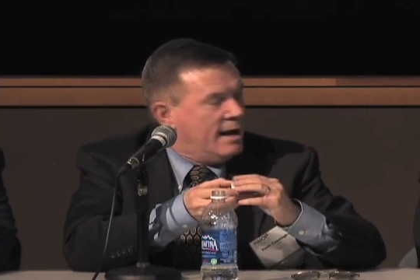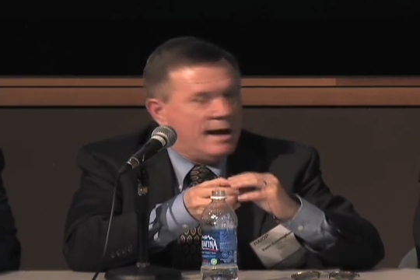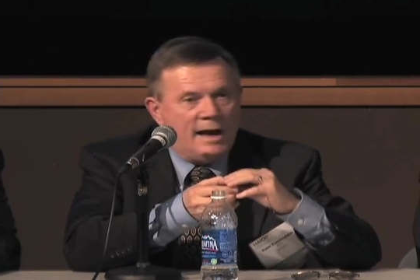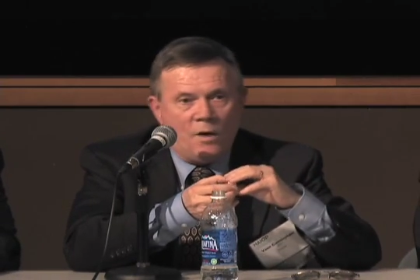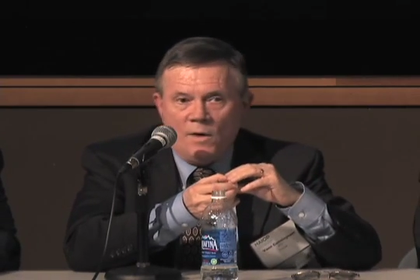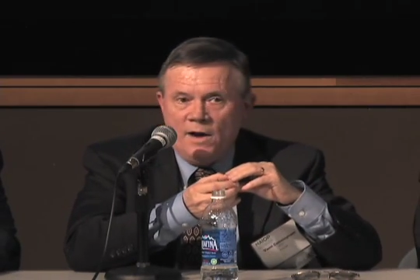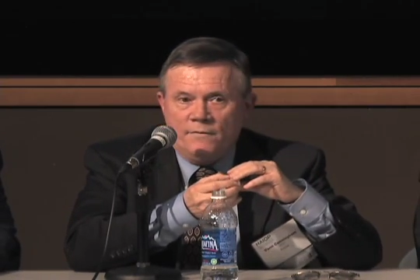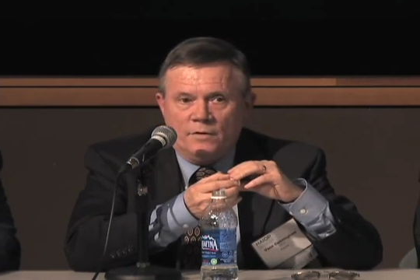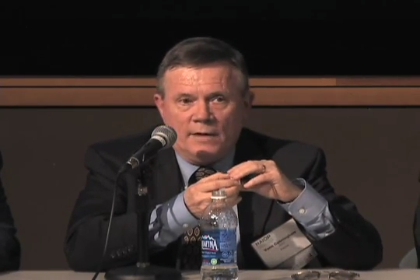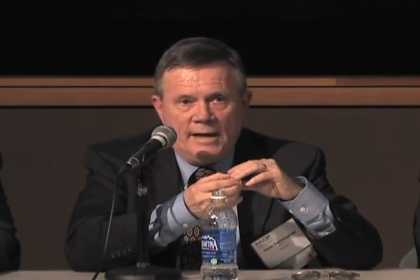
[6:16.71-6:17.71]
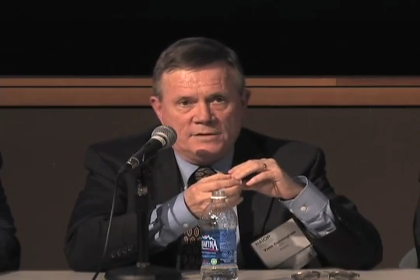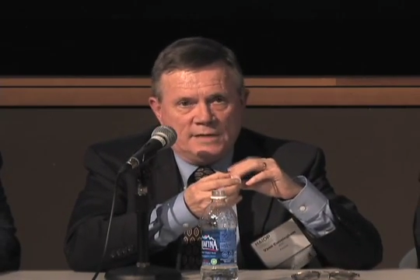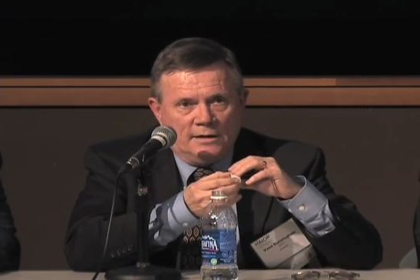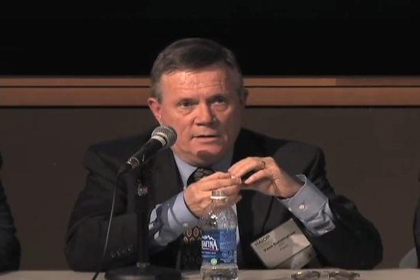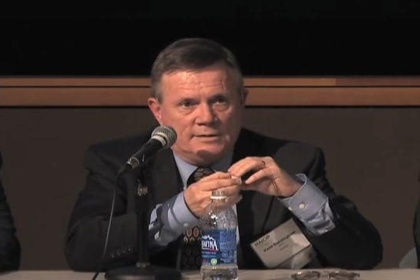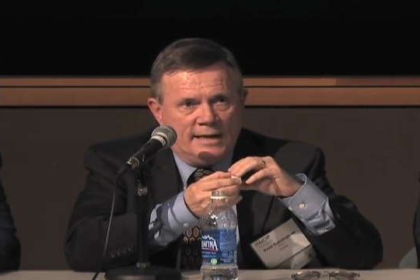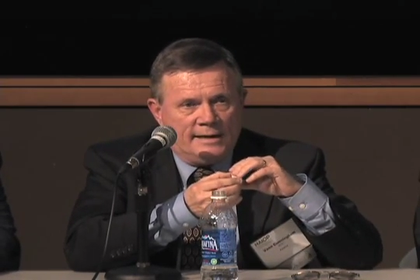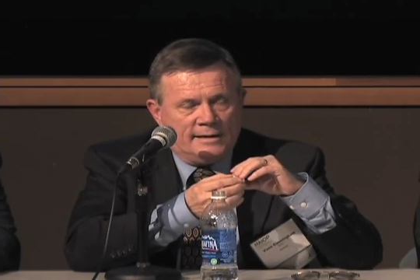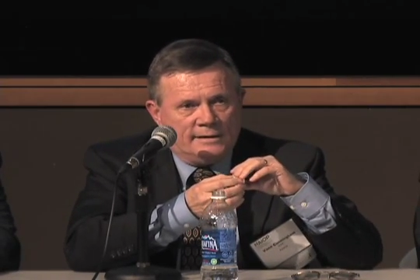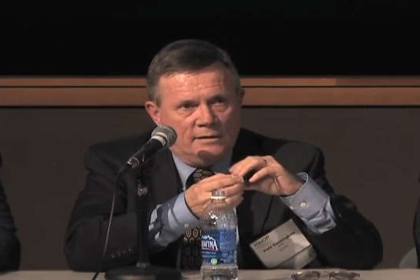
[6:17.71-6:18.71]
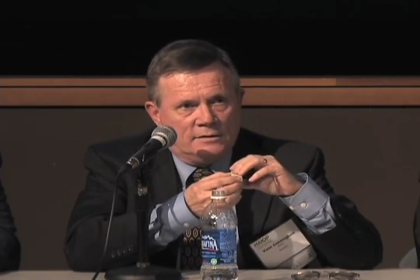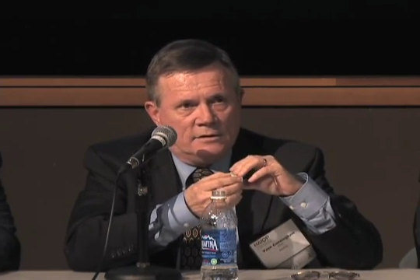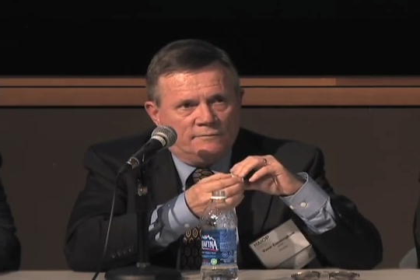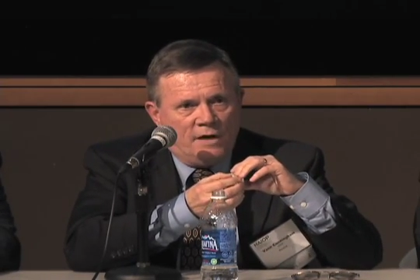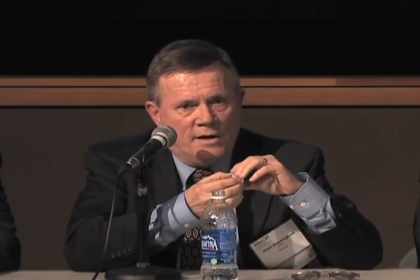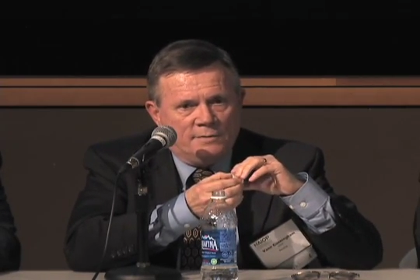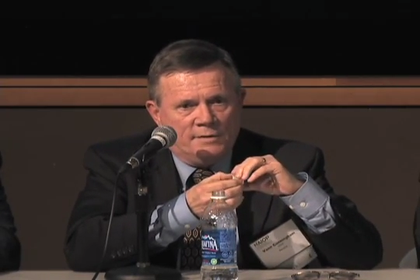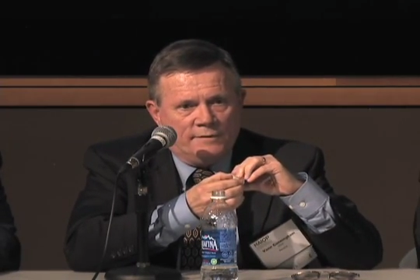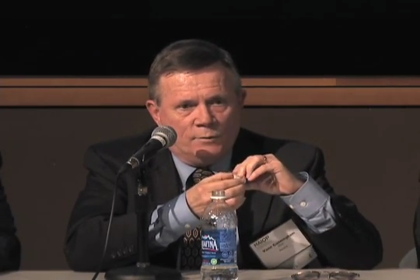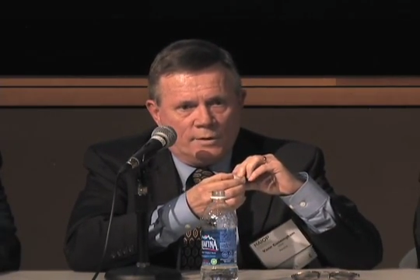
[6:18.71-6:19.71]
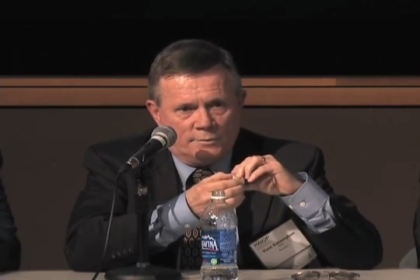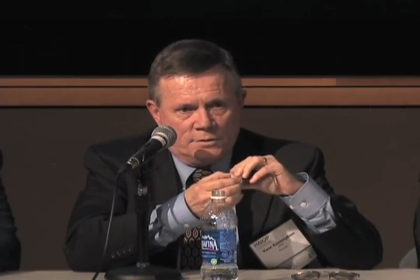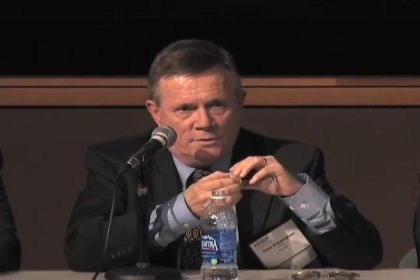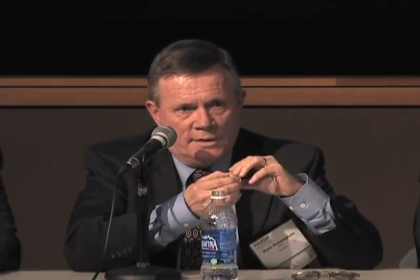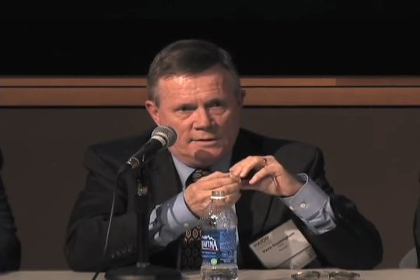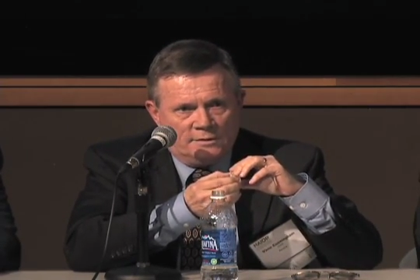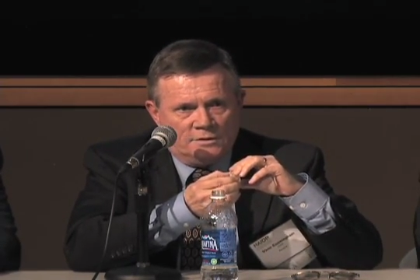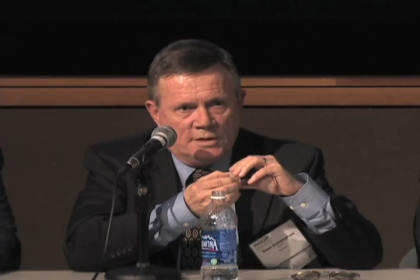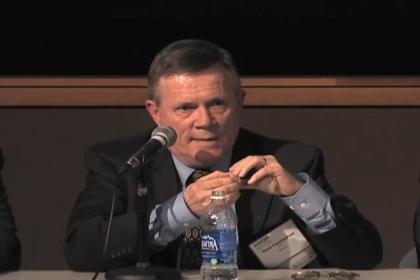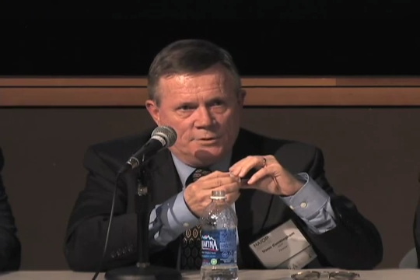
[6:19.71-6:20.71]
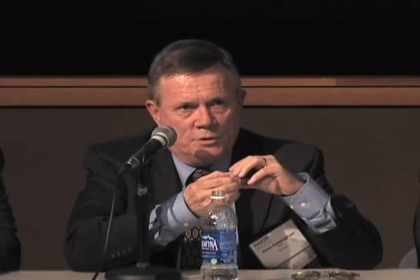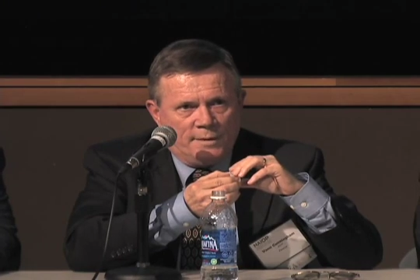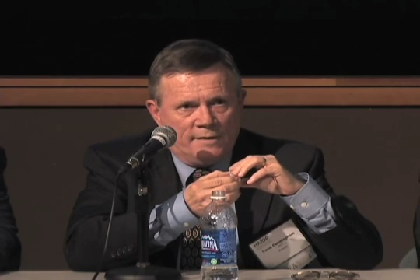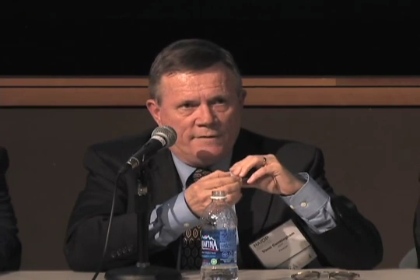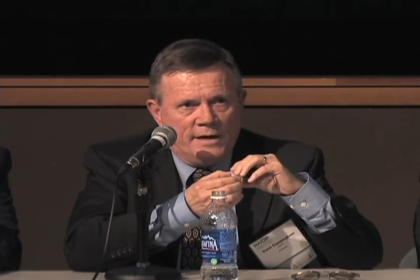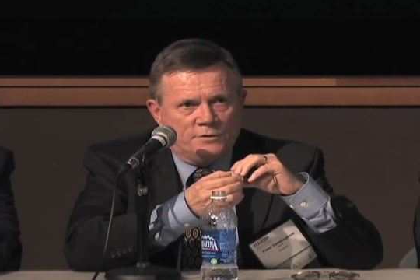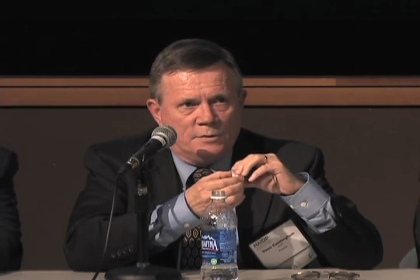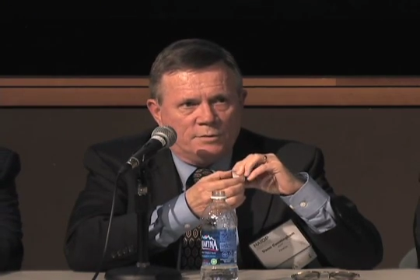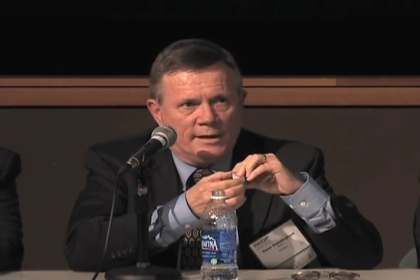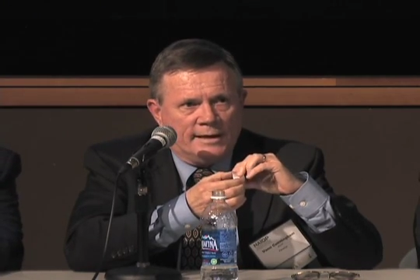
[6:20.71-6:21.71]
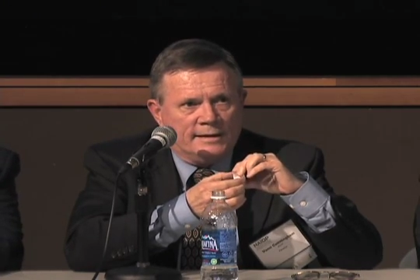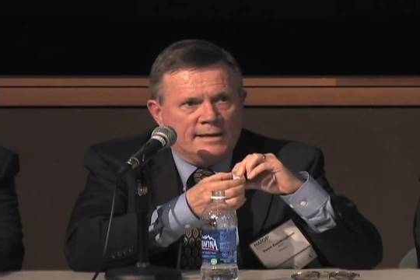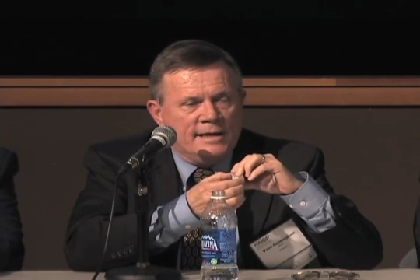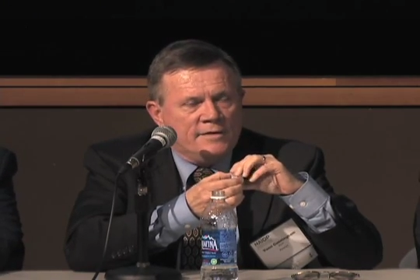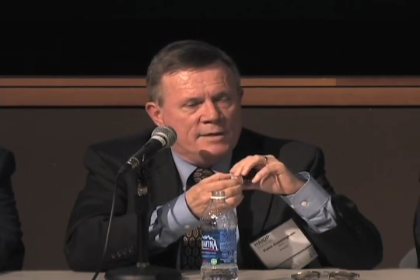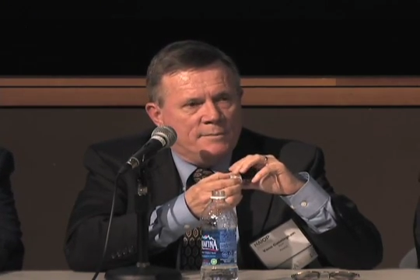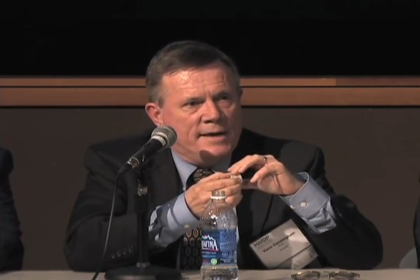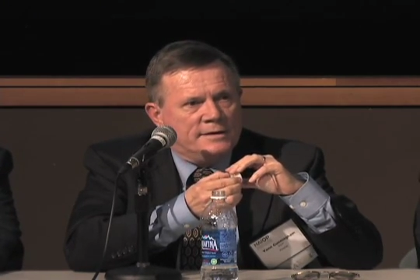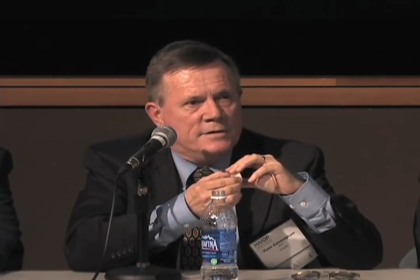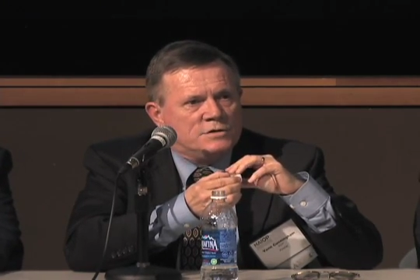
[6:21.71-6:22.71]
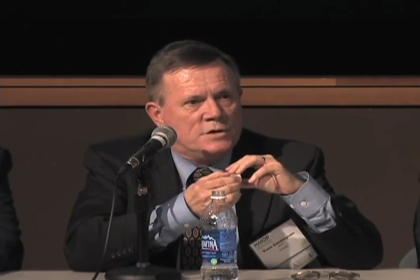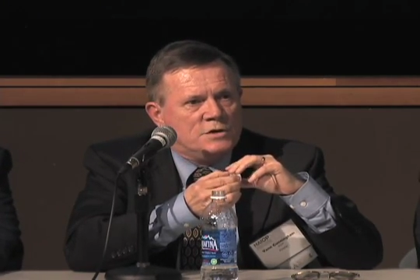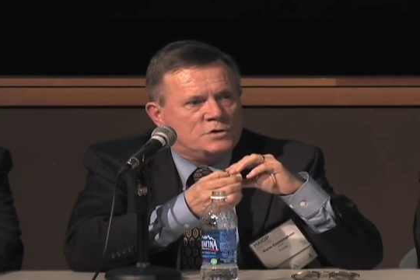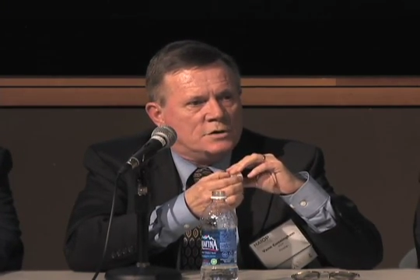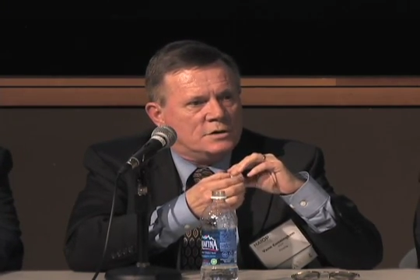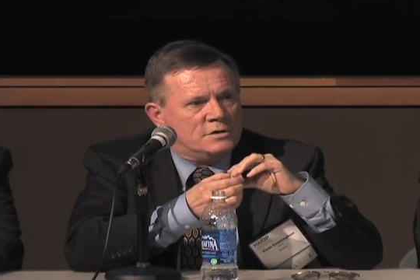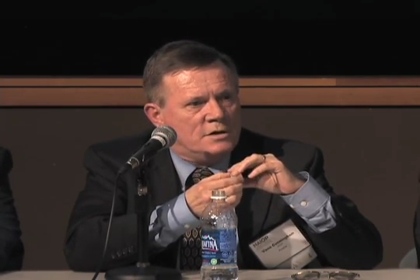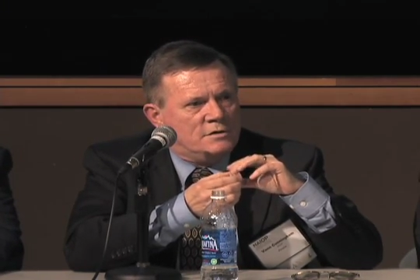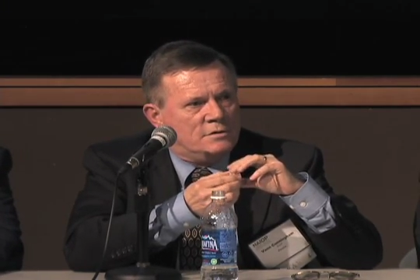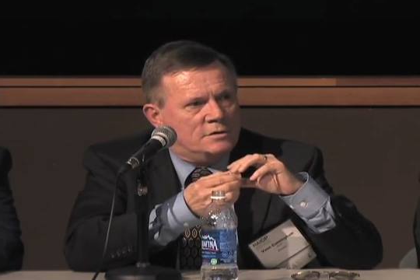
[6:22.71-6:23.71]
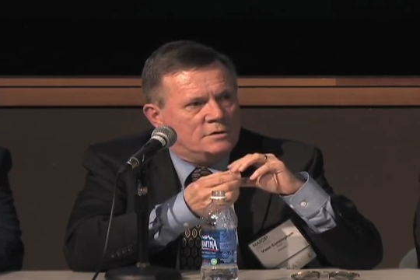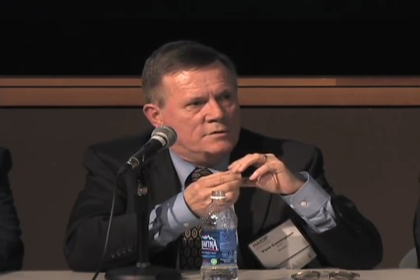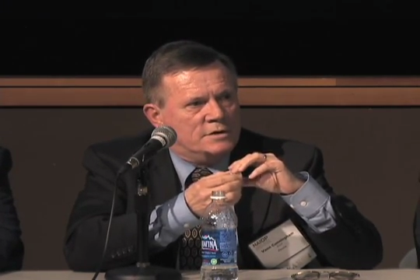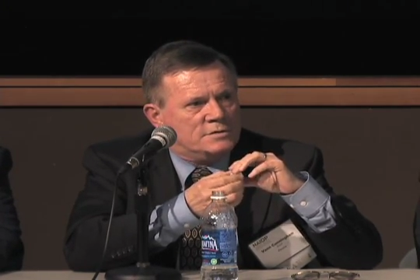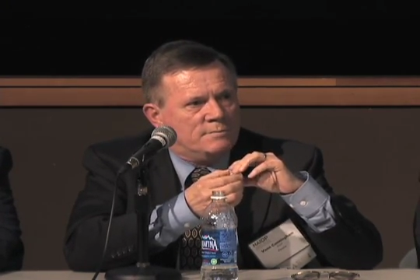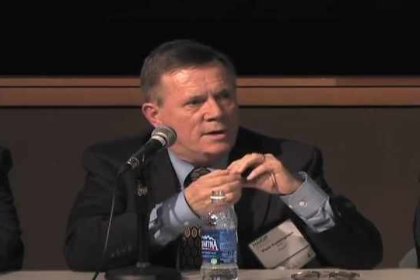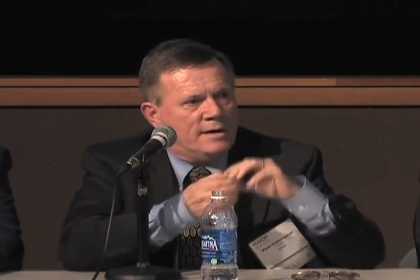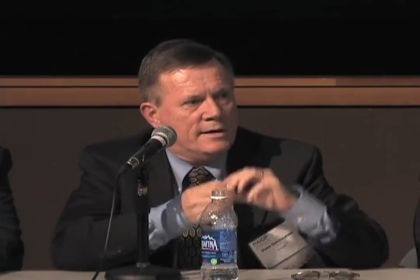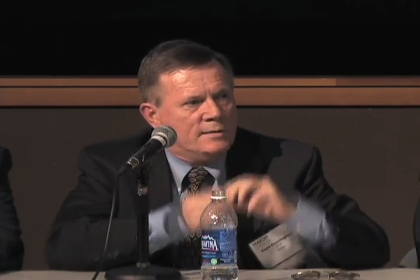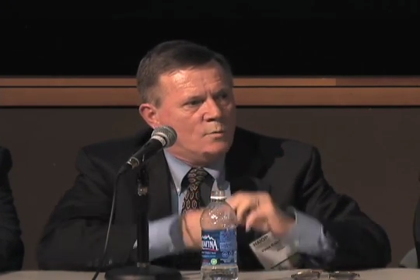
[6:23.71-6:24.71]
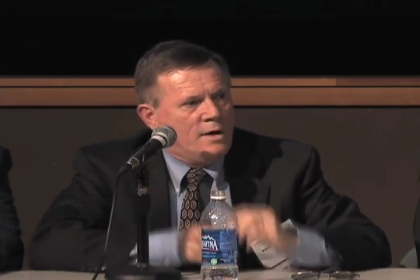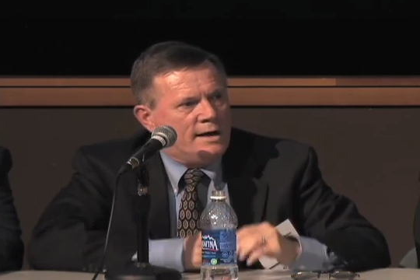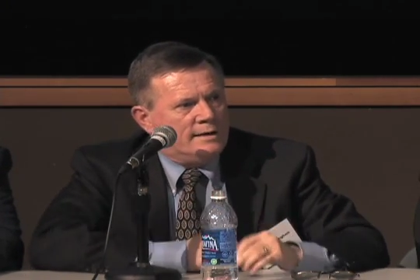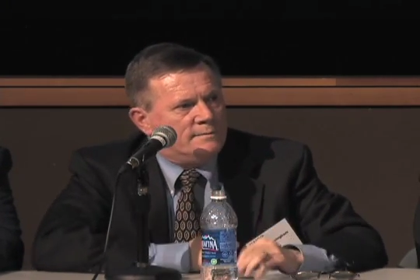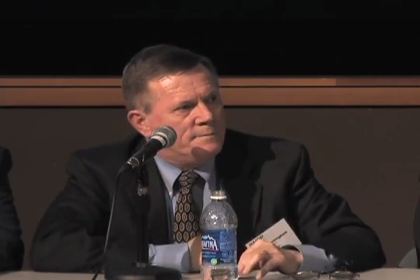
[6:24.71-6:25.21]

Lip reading: However, as they looked at it and they looked at the volume of it and what it was going to take to establish a manufacturing plant, they made a decision to continue to do this in body in white,